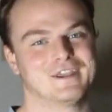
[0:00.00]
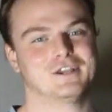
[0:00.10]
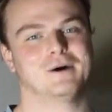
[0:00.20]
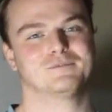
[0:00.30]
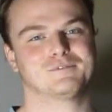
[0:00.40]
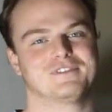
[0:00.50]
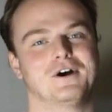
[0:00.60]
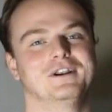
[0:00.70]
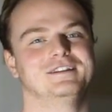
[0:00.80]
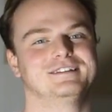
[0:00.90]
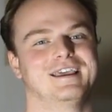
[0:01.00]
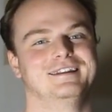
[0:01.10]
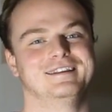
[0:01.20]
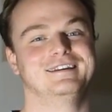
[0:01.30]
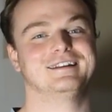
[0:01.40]
It comes with
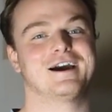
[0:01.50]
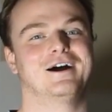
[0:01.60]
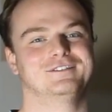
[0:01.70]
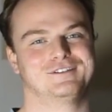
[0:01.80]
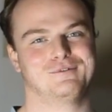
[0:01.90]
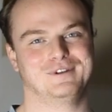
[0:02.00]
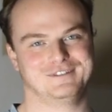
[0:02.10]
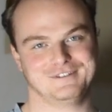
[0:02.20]
unintended consequences.